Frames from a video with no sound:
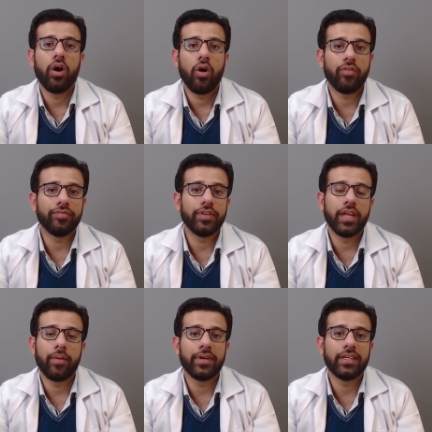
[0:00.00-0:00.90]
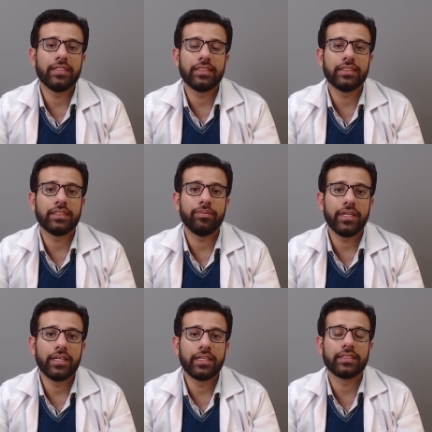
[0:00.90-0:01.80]
of the diabetes
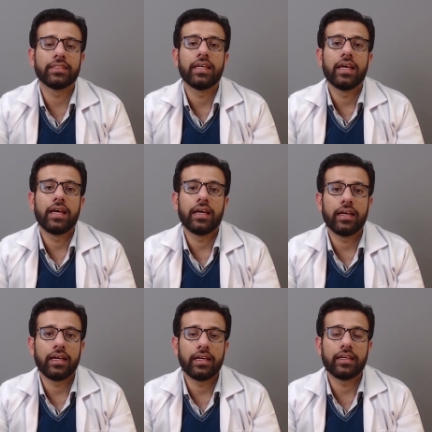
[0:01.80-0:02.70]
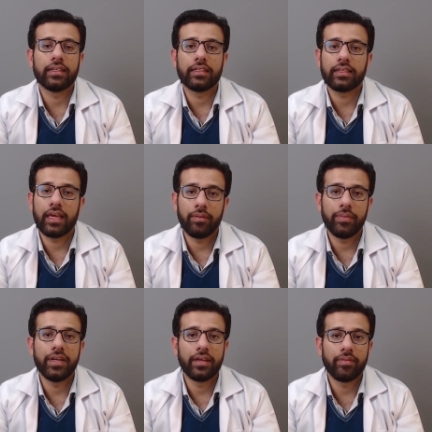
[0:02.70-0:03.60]
insipidus uh, can
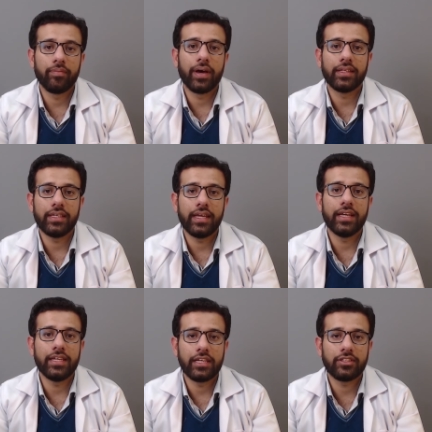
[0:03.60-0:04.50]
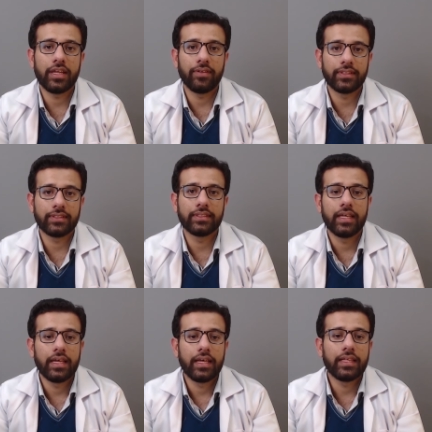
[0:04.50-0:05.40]
be done by the A D H levels.
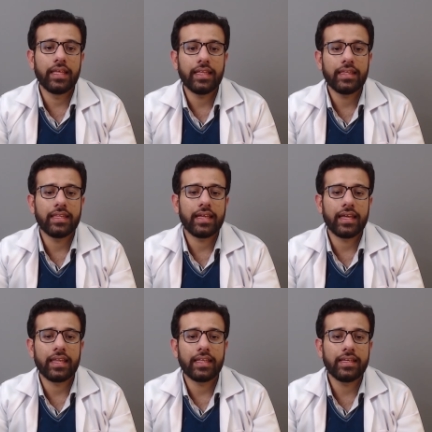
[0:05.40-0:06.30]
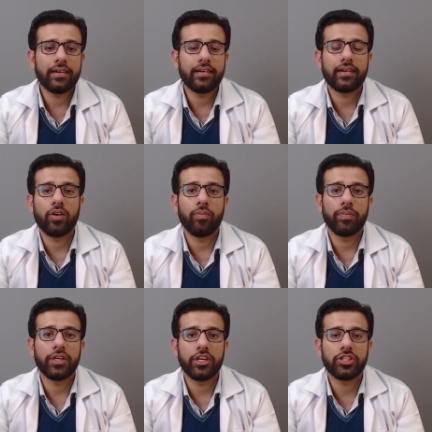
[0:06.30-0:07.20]
Then the, another
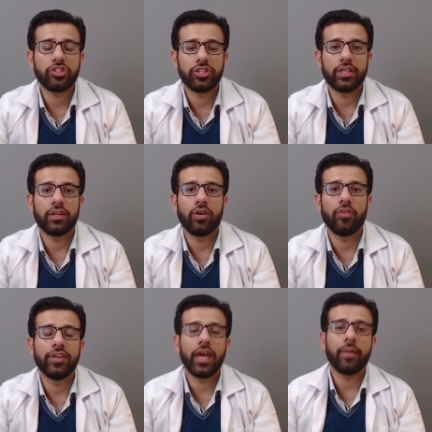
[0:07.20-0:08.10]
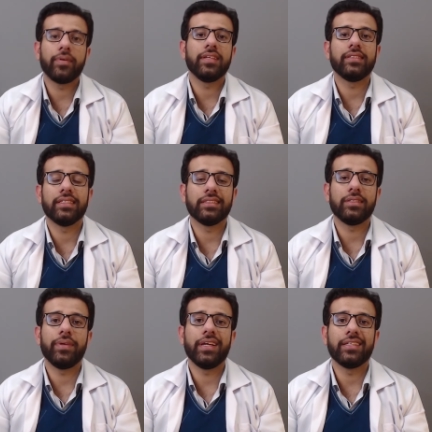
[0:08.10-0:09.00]
complication of the diabetes
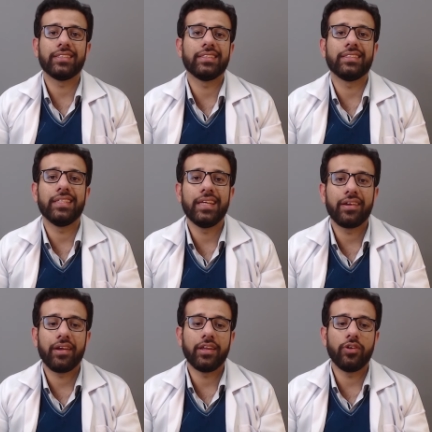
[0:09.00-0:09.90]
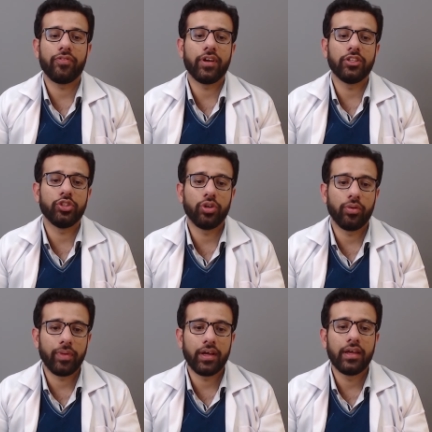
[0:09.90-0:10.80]
insipidus is the
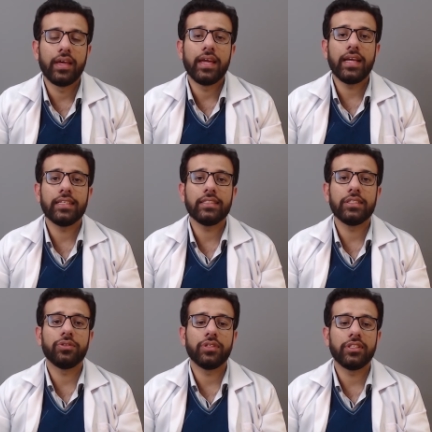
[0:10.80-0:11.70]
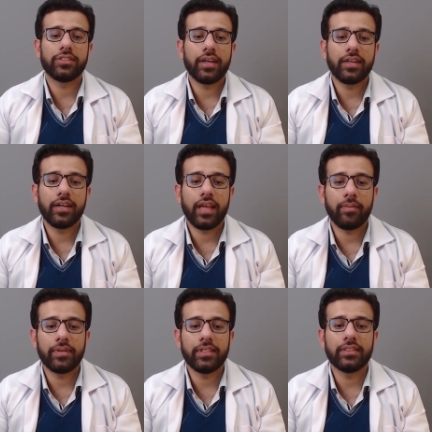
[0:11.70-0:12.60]
craniopharyngioma. It is due to the central
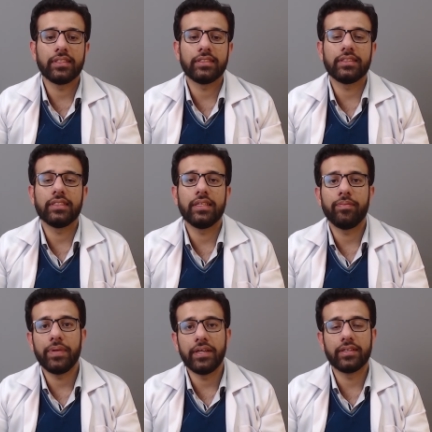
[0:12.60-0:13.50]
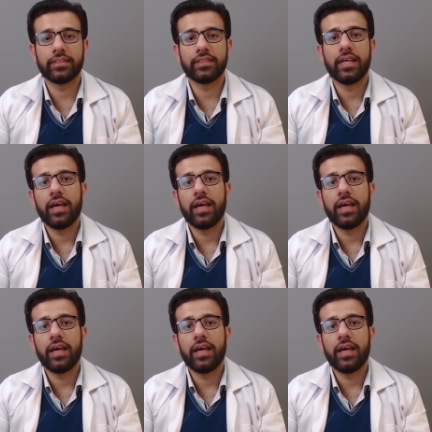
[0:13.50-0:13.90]
diabetes insipidus,